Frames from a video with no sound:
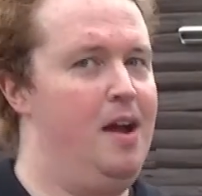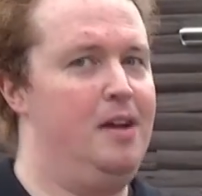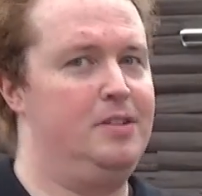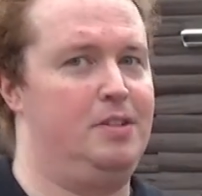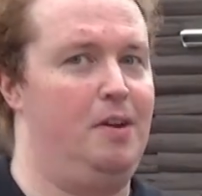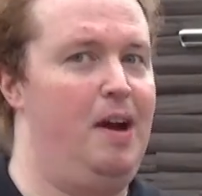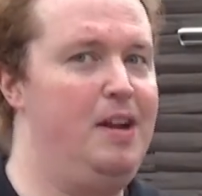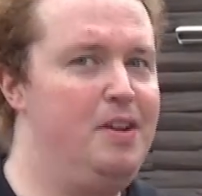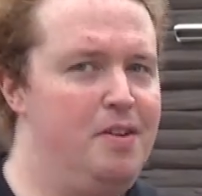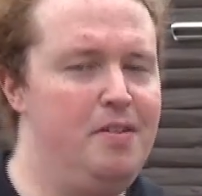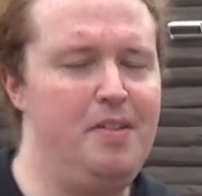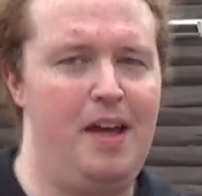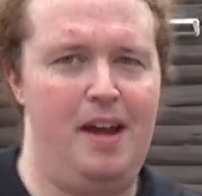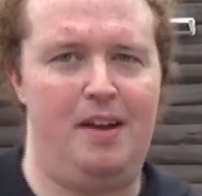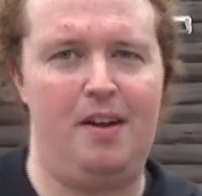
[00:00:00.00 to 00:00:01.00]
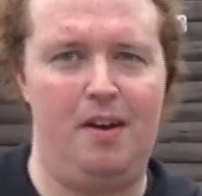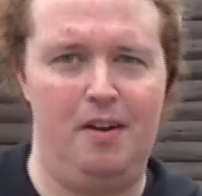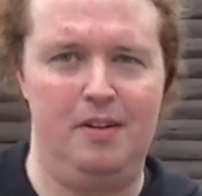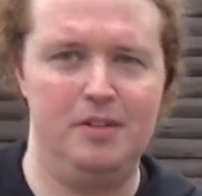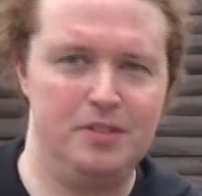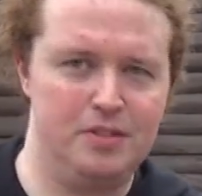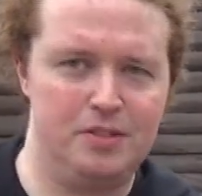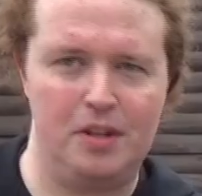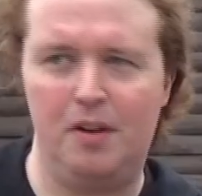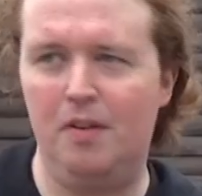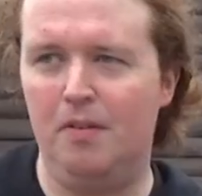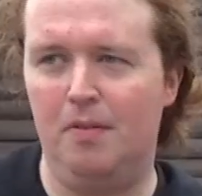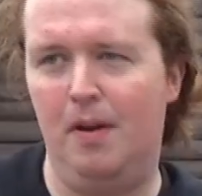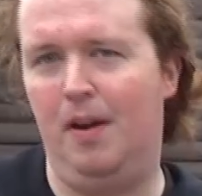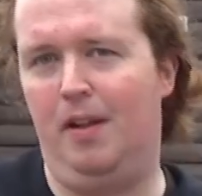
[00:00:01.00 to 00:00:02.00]
So I knew that car so
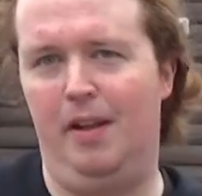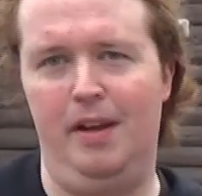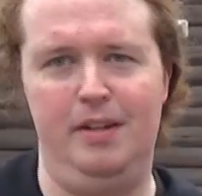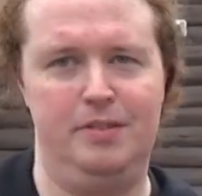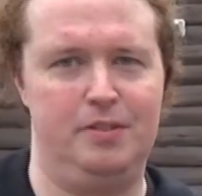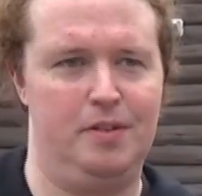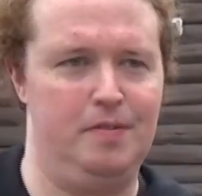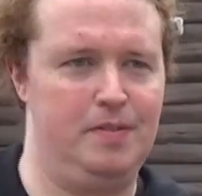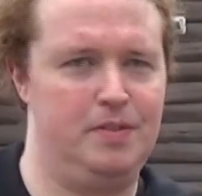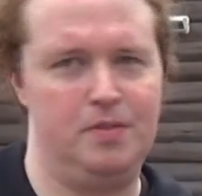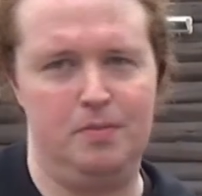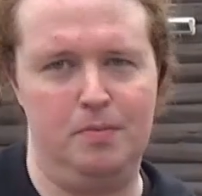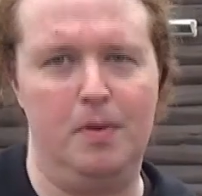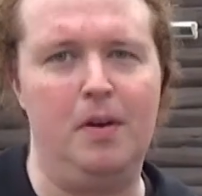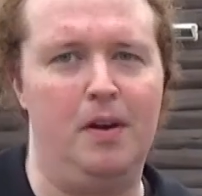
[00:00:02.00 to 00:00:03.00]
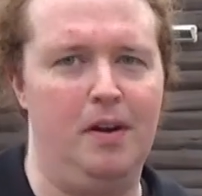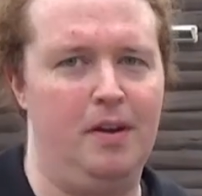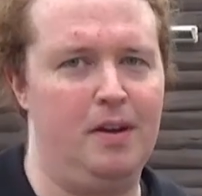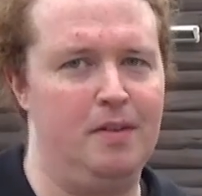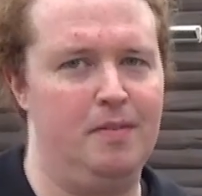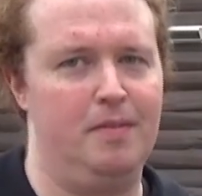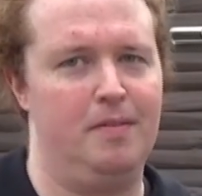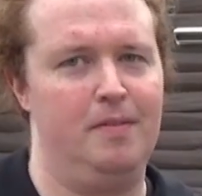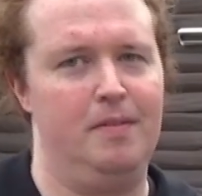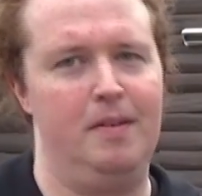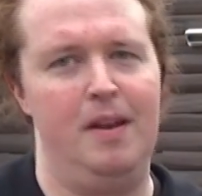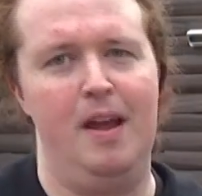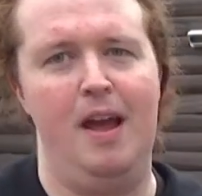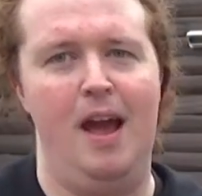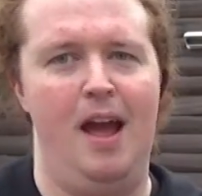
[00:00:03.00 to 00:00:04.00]
well, I drove it to work.
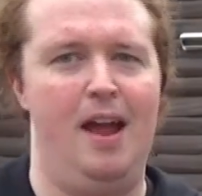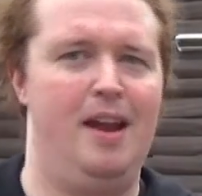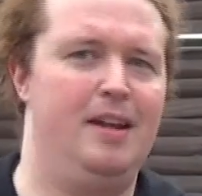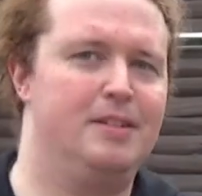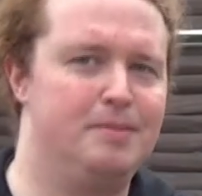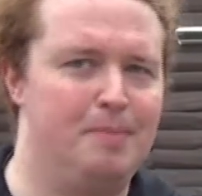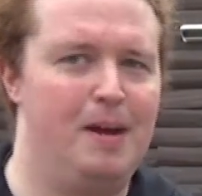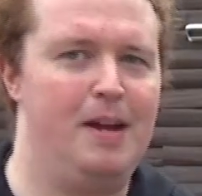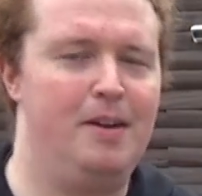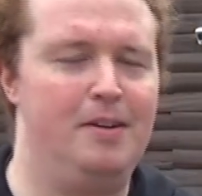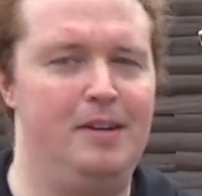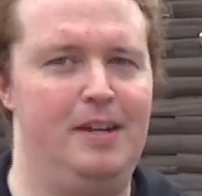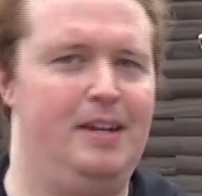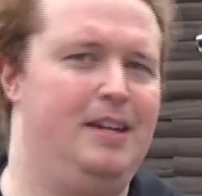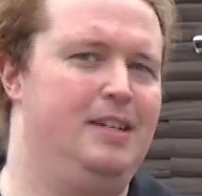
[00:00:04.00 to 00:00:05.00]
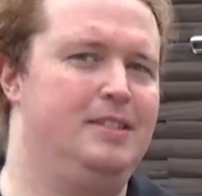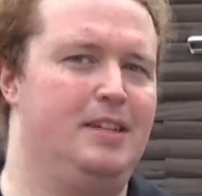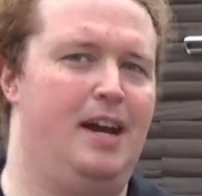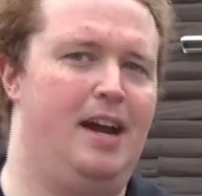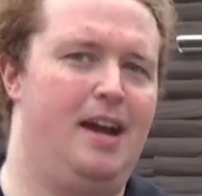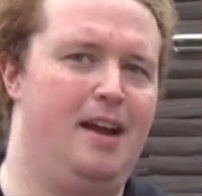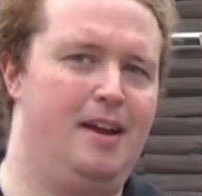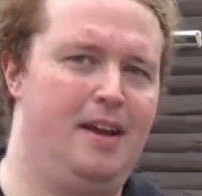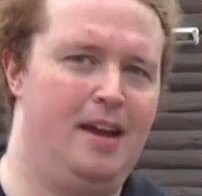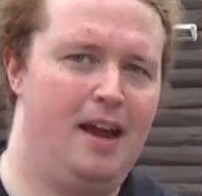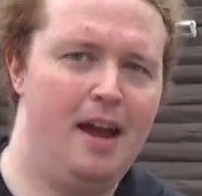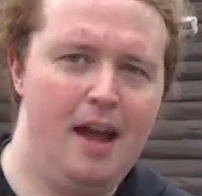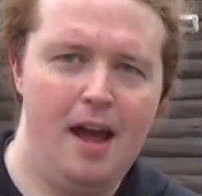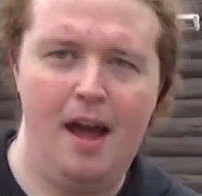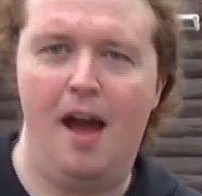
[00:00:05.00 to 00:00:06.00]
And as my hoodie is, I
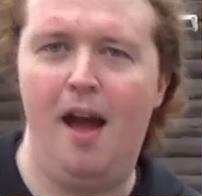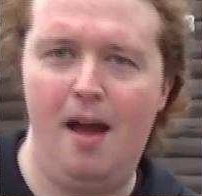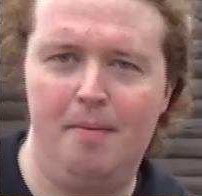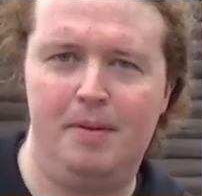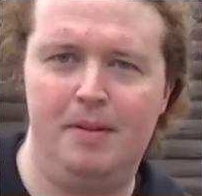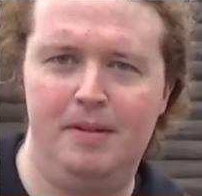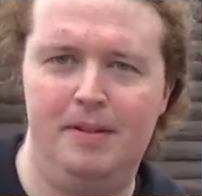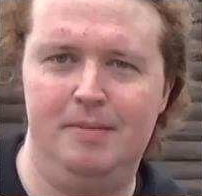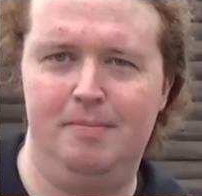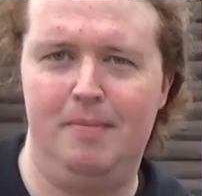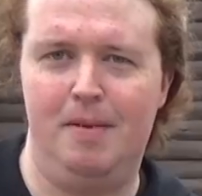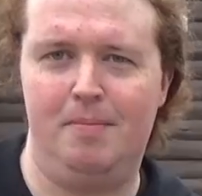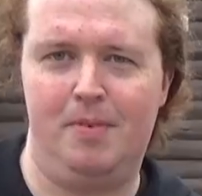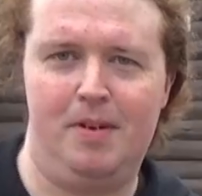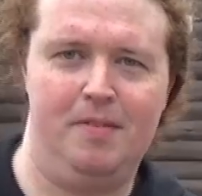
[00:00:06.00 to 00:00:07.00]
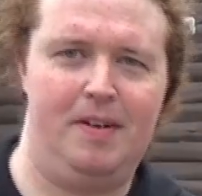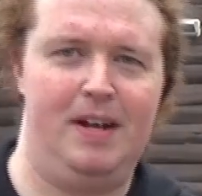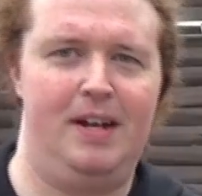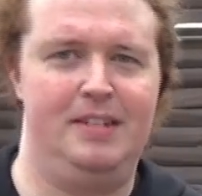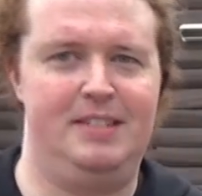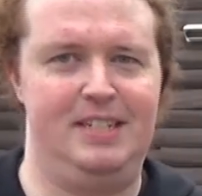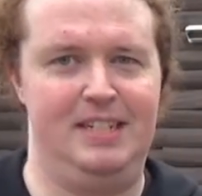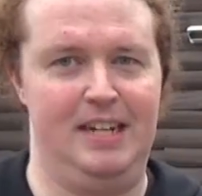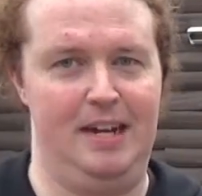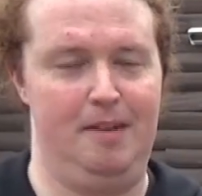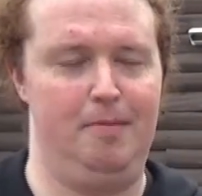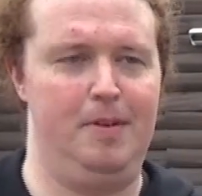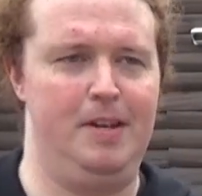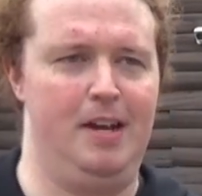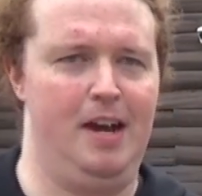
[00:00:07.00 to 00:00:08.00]
am a member of IATC
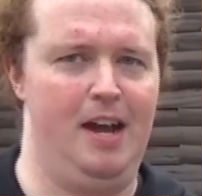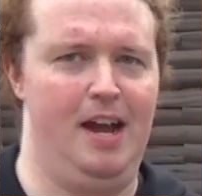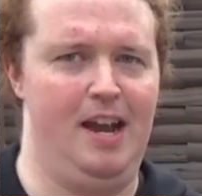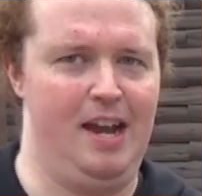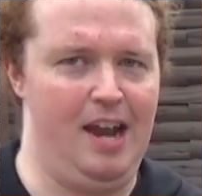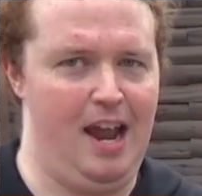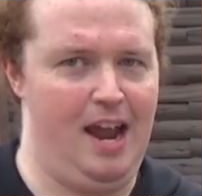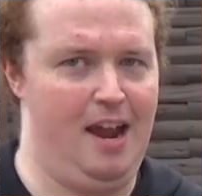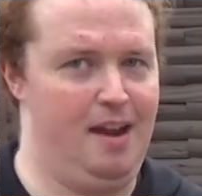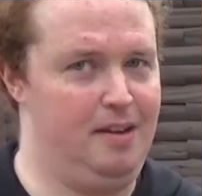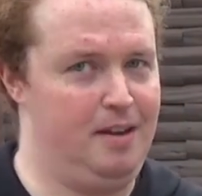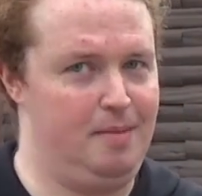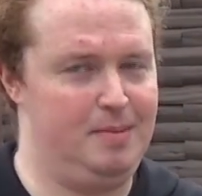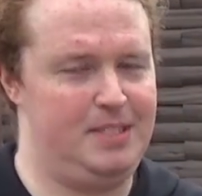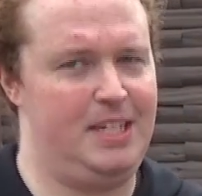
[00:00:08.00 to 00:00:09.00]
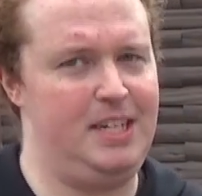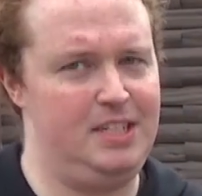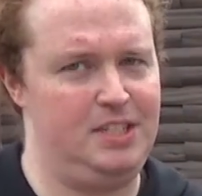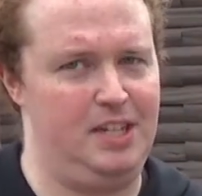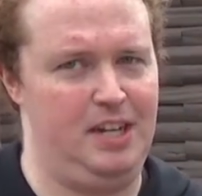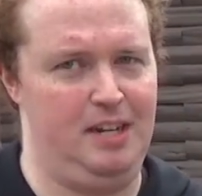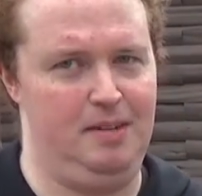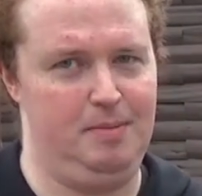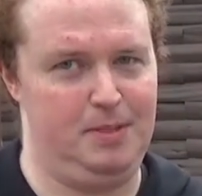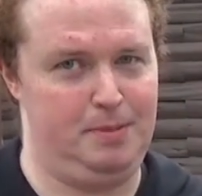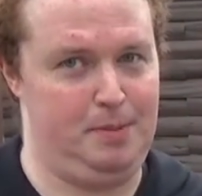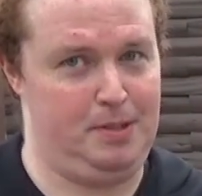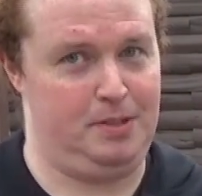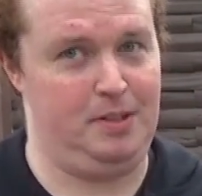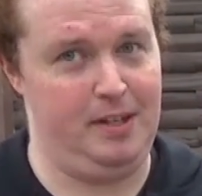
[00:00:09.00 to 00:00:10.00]
919, and I'm a stagehand
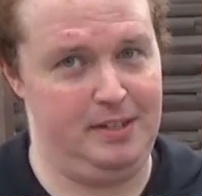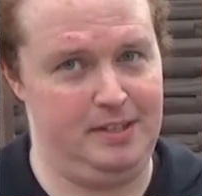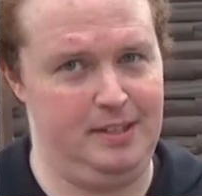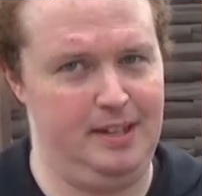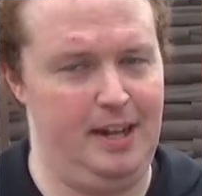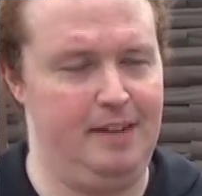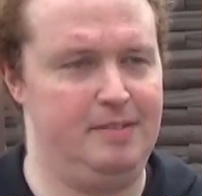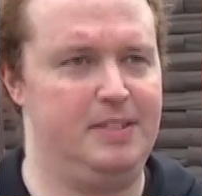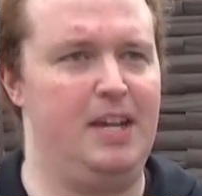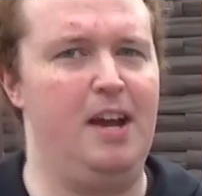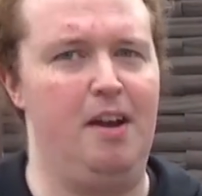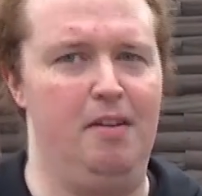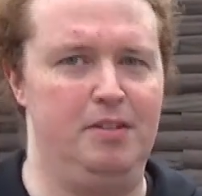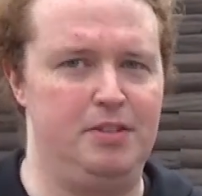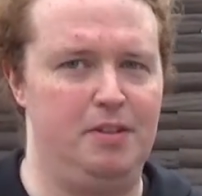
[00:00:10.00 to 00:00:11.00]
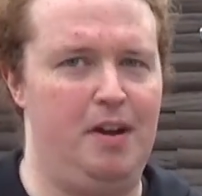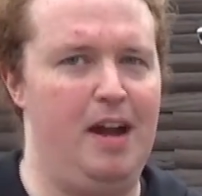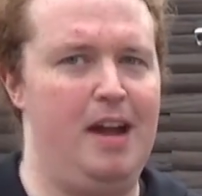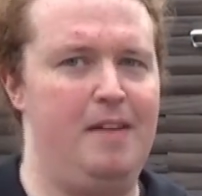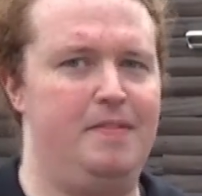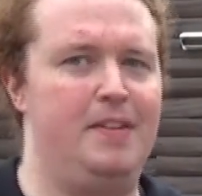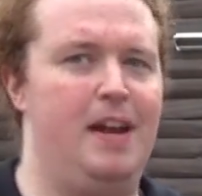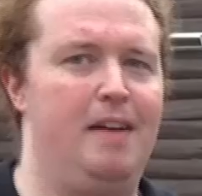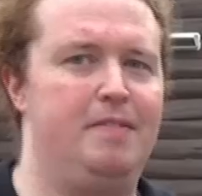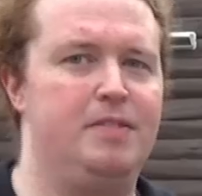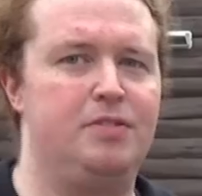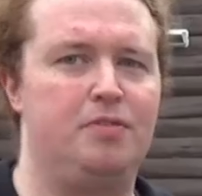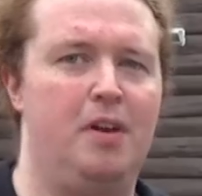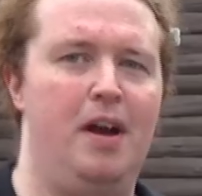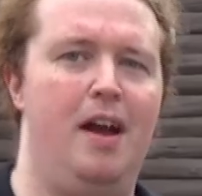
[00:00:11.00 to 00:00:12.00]
specializing in live sound. So I often have to
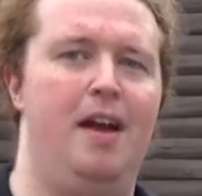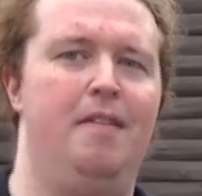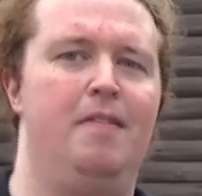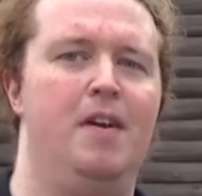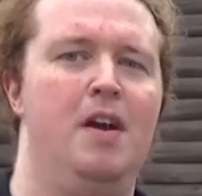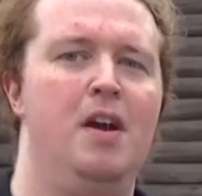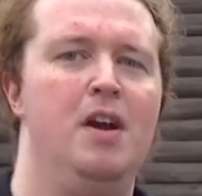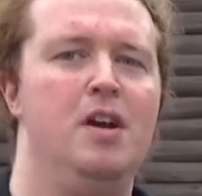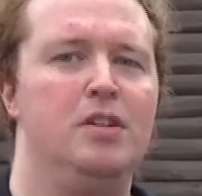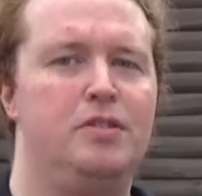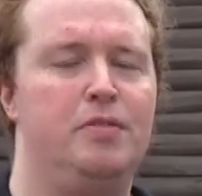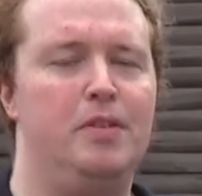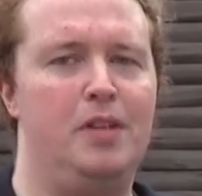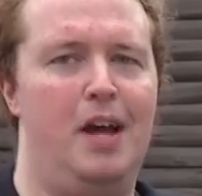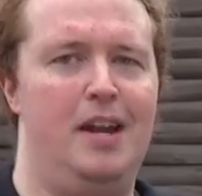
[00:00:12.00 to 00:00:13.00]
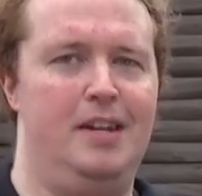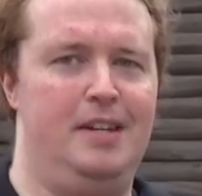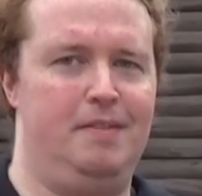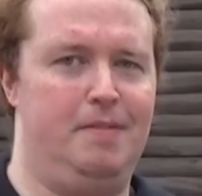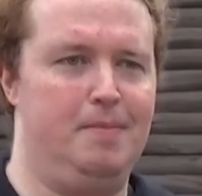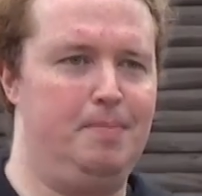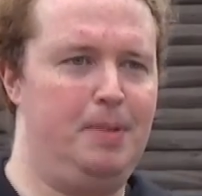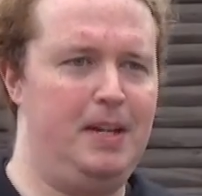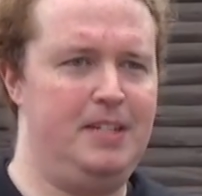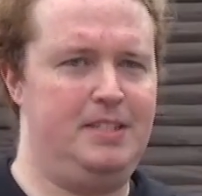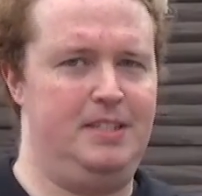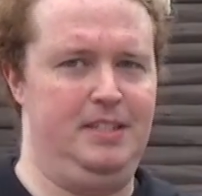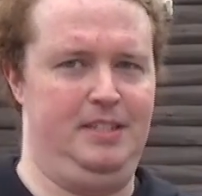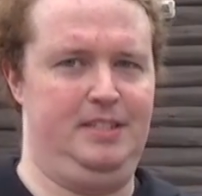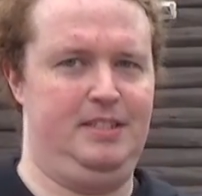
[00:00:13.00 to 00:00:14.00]
drive to a lot of different
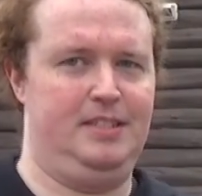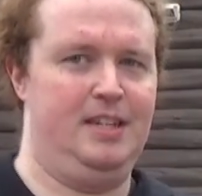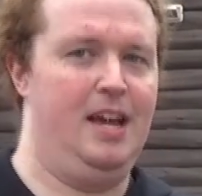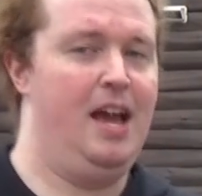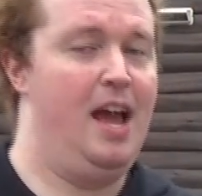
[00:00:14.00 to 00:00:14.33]
places.